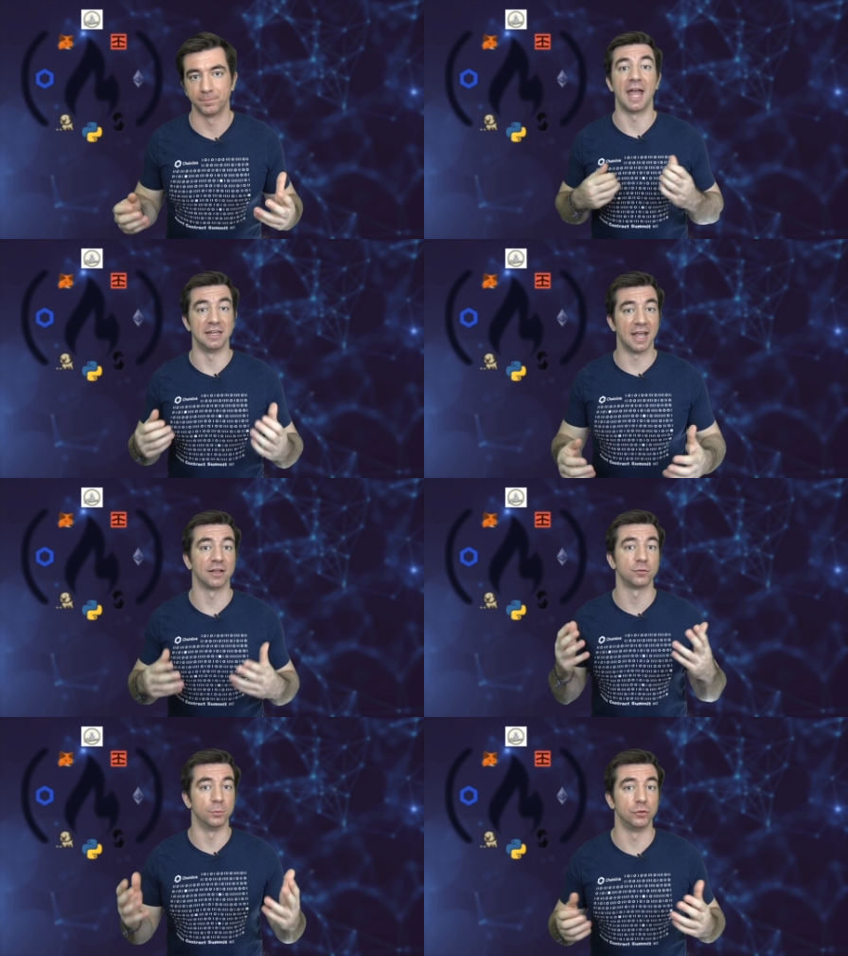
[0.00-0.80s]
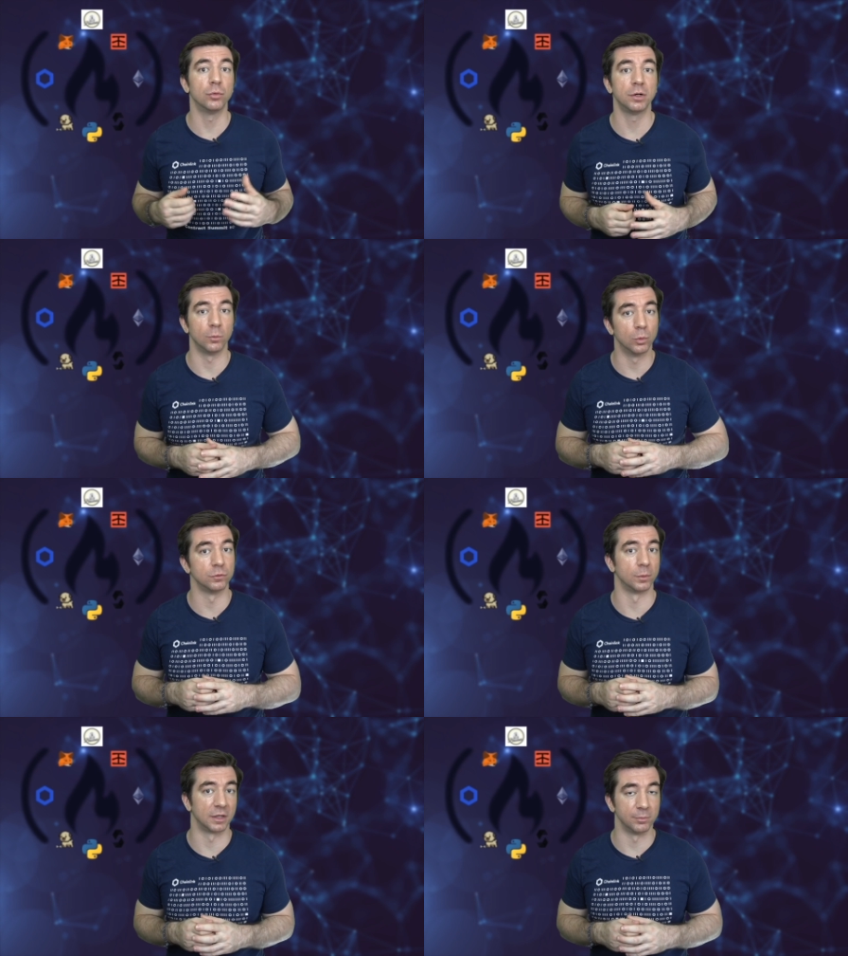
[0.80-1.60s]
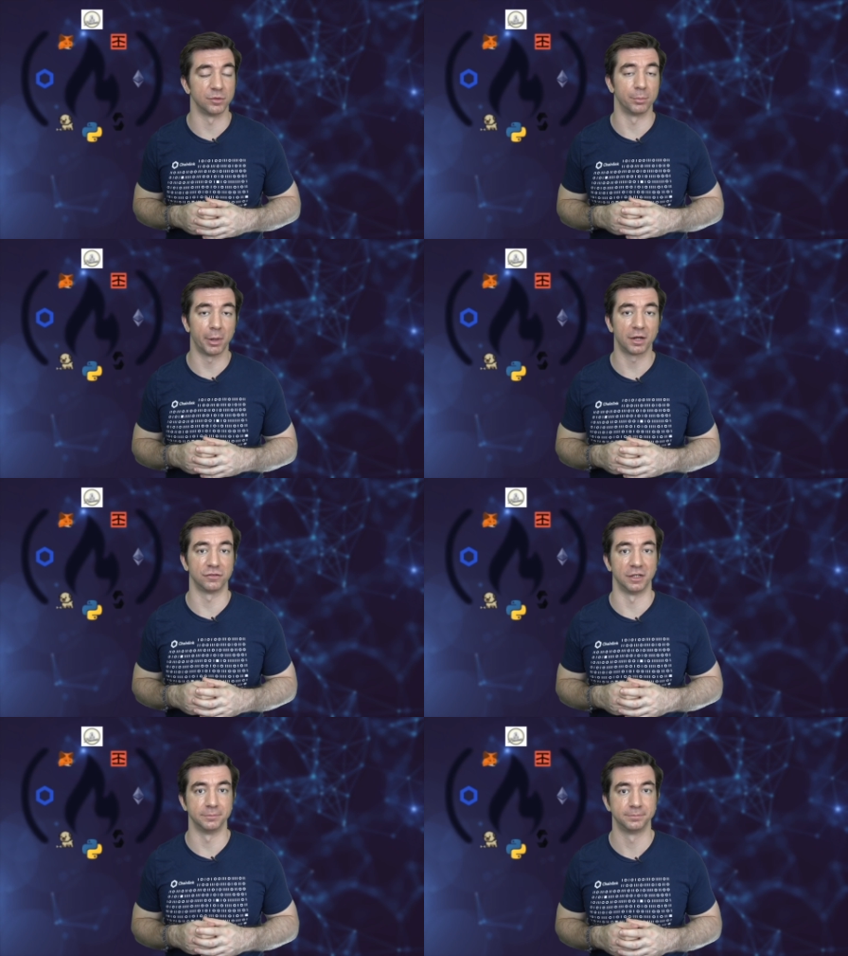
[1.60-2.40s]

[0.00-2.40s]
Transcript: And yes, majority rules when it comes to the blockchain.